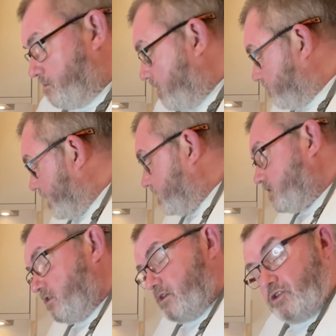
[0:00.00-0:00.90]
migrated
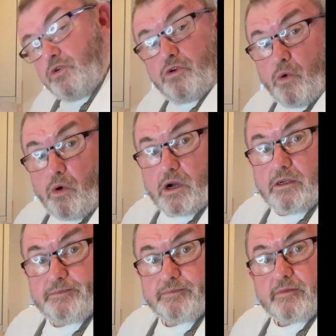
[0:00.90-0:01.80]
to New York,
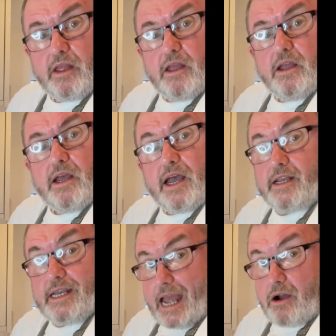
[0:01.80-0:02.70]

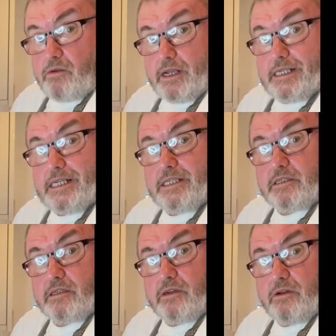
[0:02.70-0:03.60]
and now it is
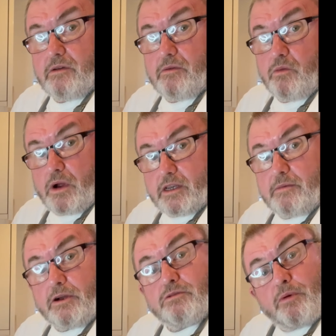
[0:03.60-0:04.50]
one of the
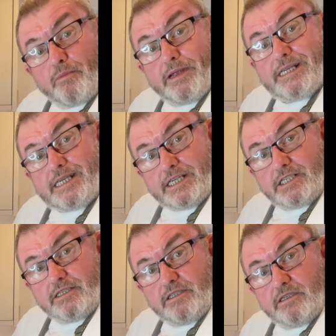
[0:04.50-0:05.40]
most popular
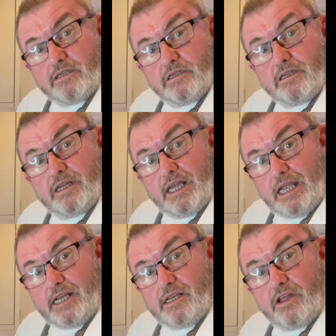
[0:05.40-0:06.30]
dishes
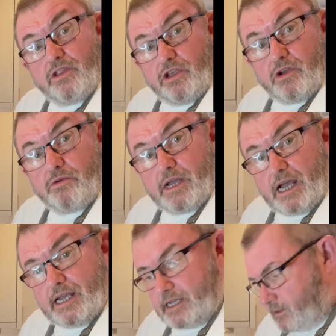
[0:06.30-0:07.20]
in the
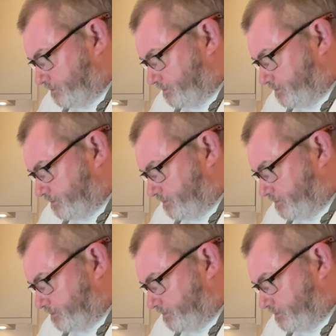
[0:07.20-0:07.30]
UK.